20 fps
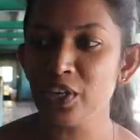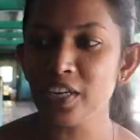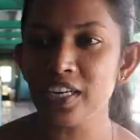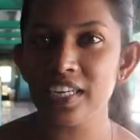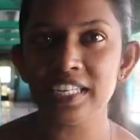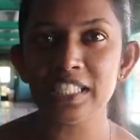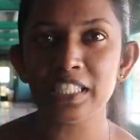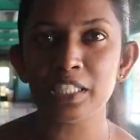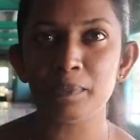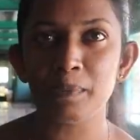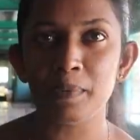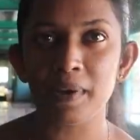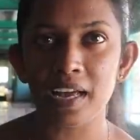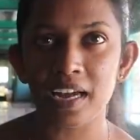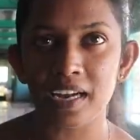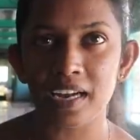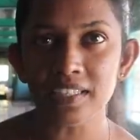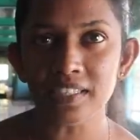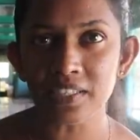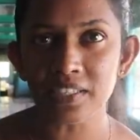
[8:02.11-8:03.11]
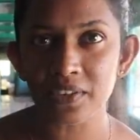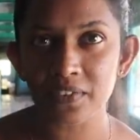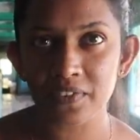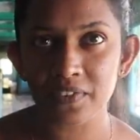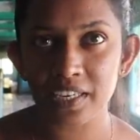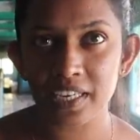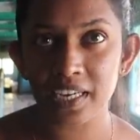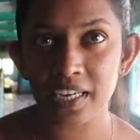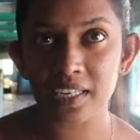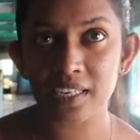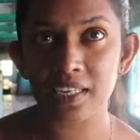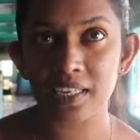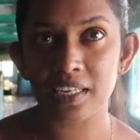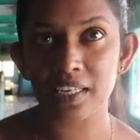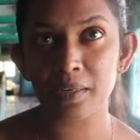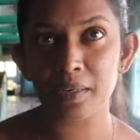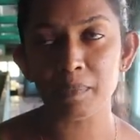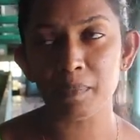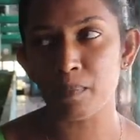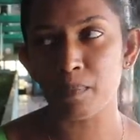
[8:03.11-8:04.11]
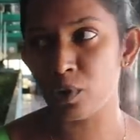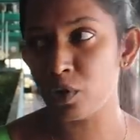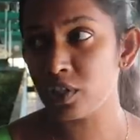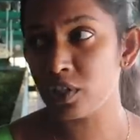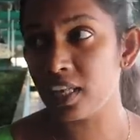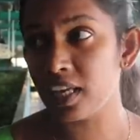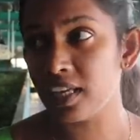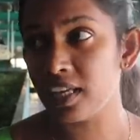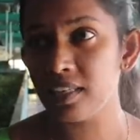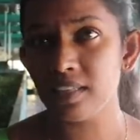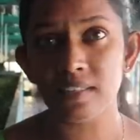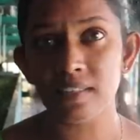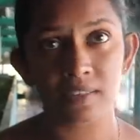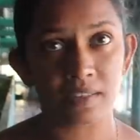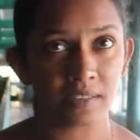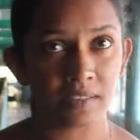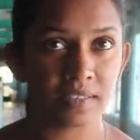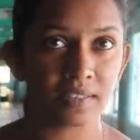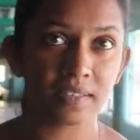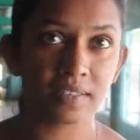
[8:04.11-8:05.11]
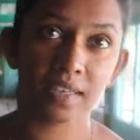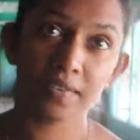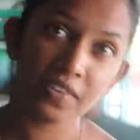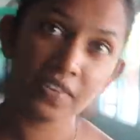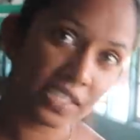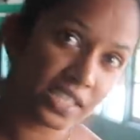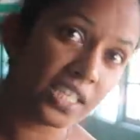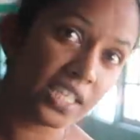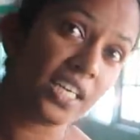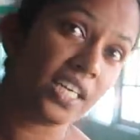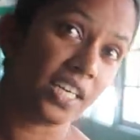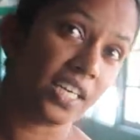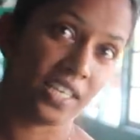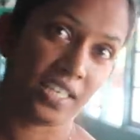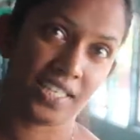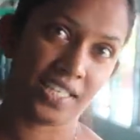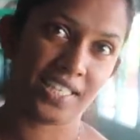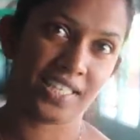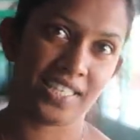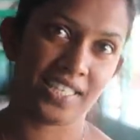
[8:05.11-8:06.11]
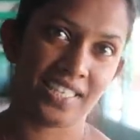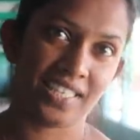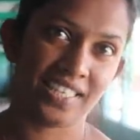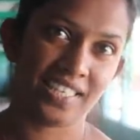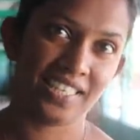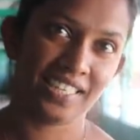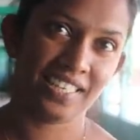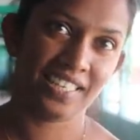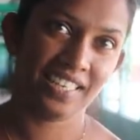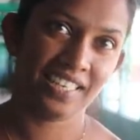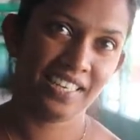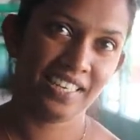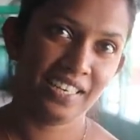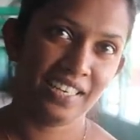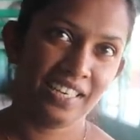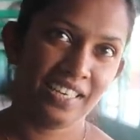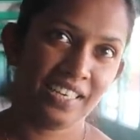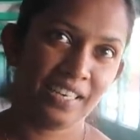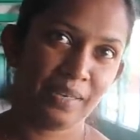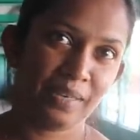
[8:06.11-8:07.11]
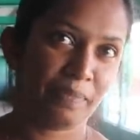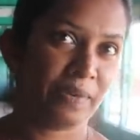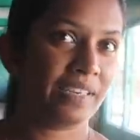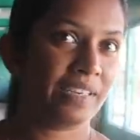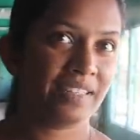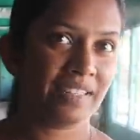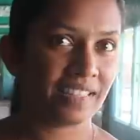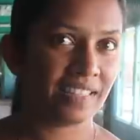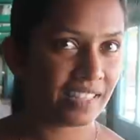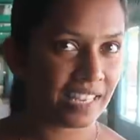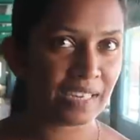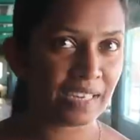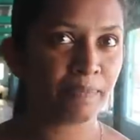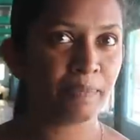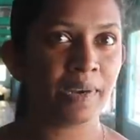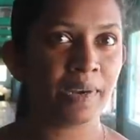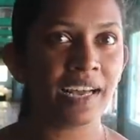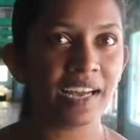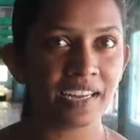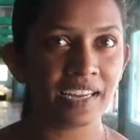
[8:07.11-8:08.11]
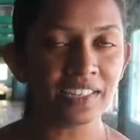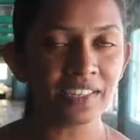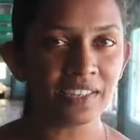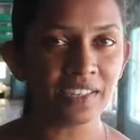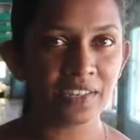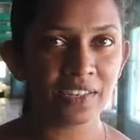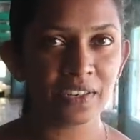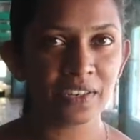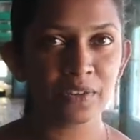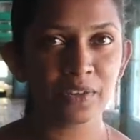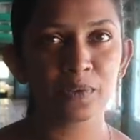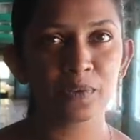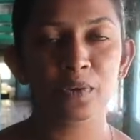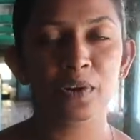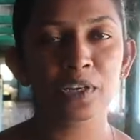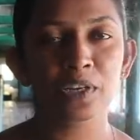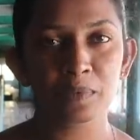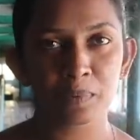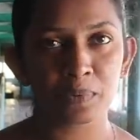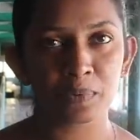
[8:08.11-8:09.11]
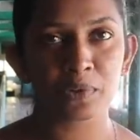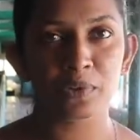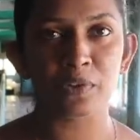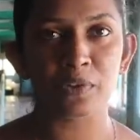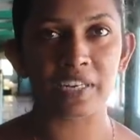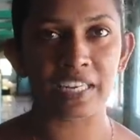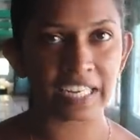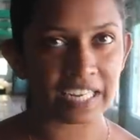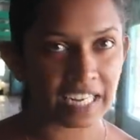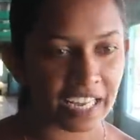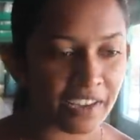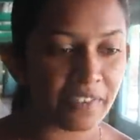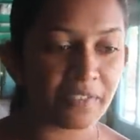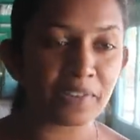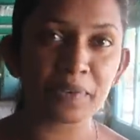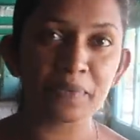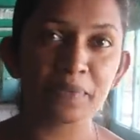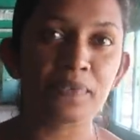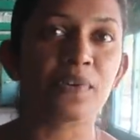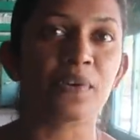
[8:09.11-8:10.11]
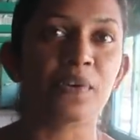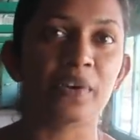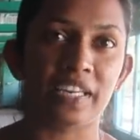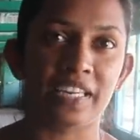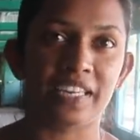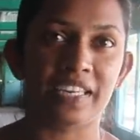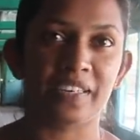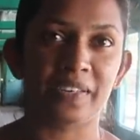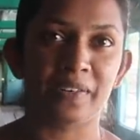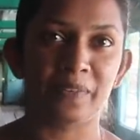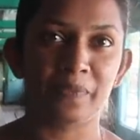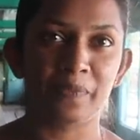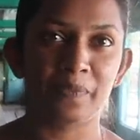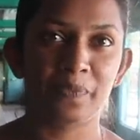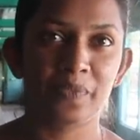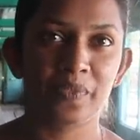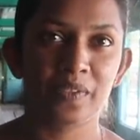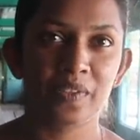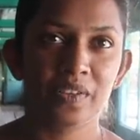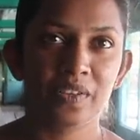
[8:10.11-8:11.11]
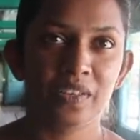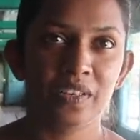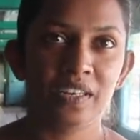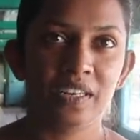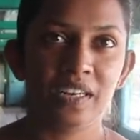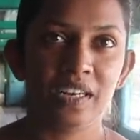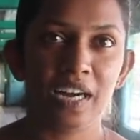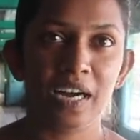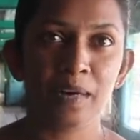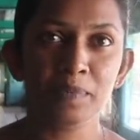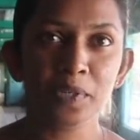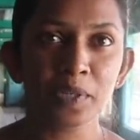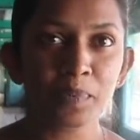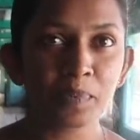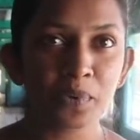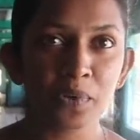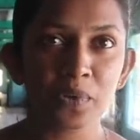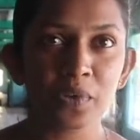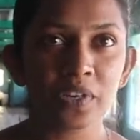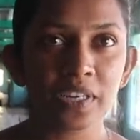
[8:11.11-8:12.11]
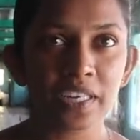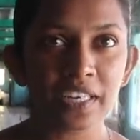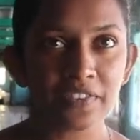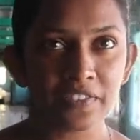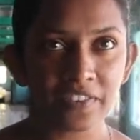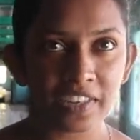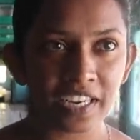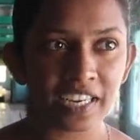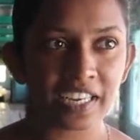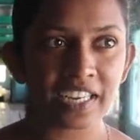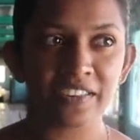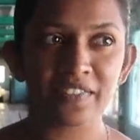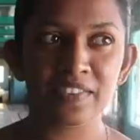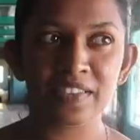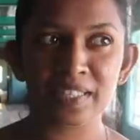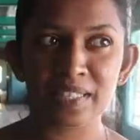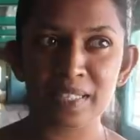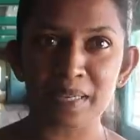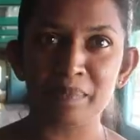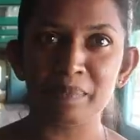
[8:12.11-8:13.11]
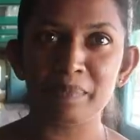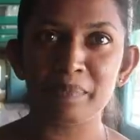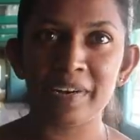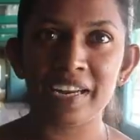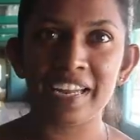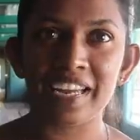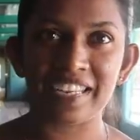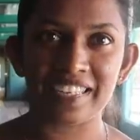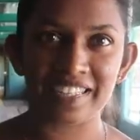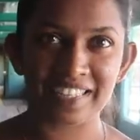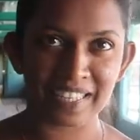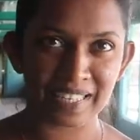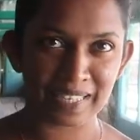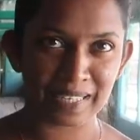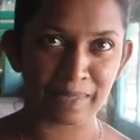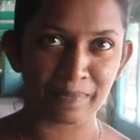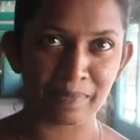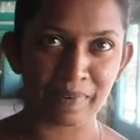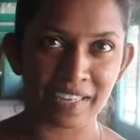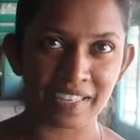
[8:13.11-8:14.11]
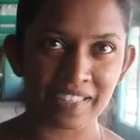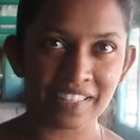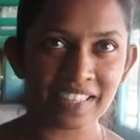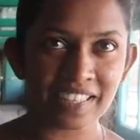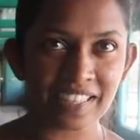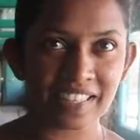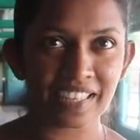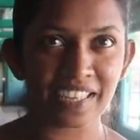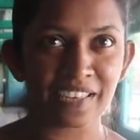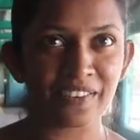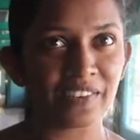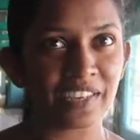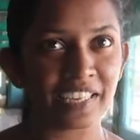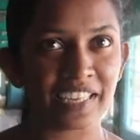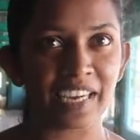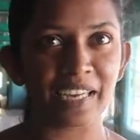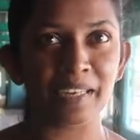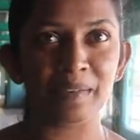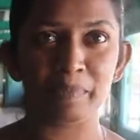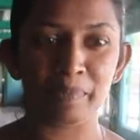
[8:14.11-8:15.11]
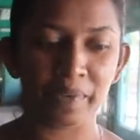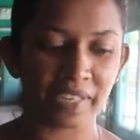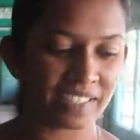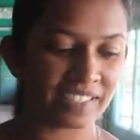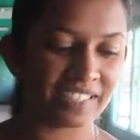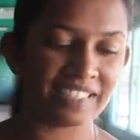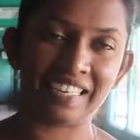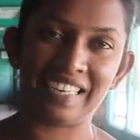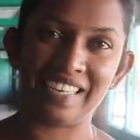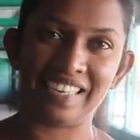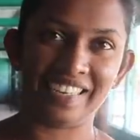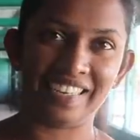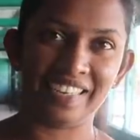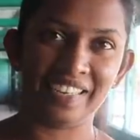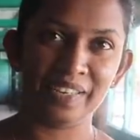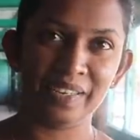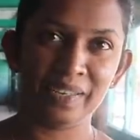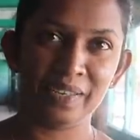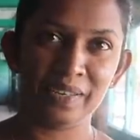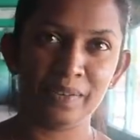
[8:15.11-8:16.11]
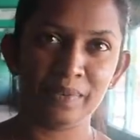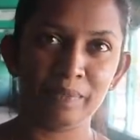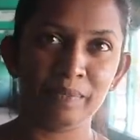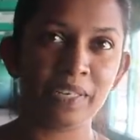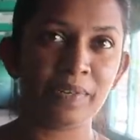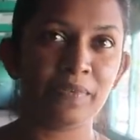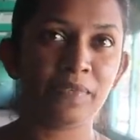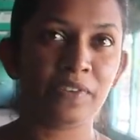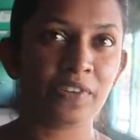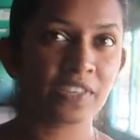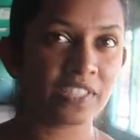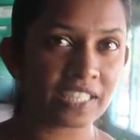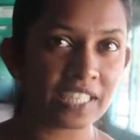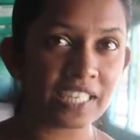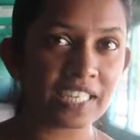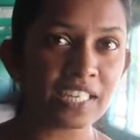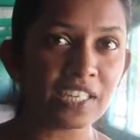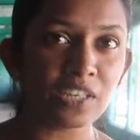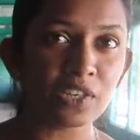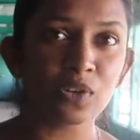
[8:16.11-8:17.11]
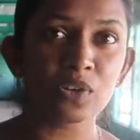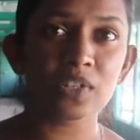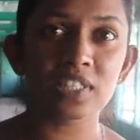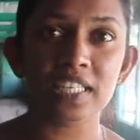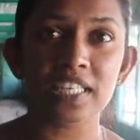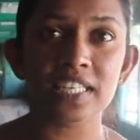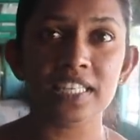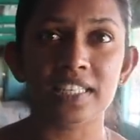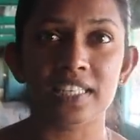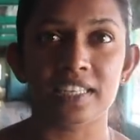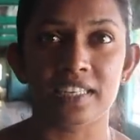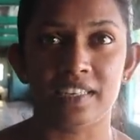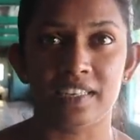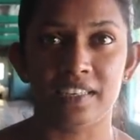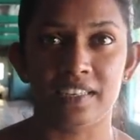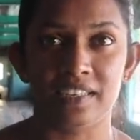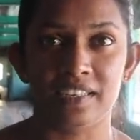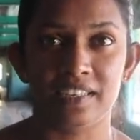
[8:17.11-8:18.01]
know, each plant we can keep more than seventy years. Uh, but that plant we want pruning every four years. After pruning, we are given some break, six months. Then we yes. can pick tea. Okay. But for tea, no season.